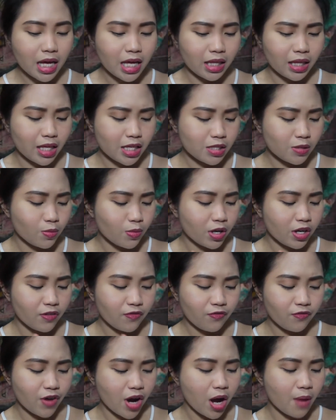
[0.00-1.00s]
This
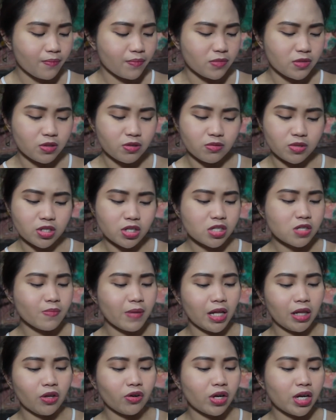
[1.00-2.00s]
one, from just
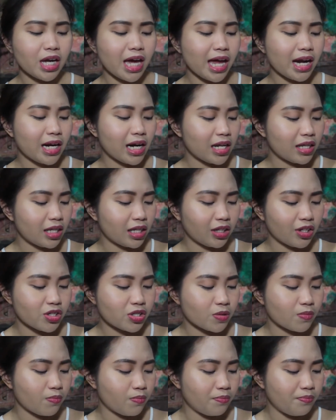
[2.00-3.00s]
by looking at it, I think
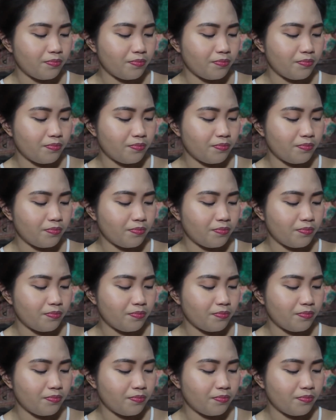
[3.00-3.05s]
there's,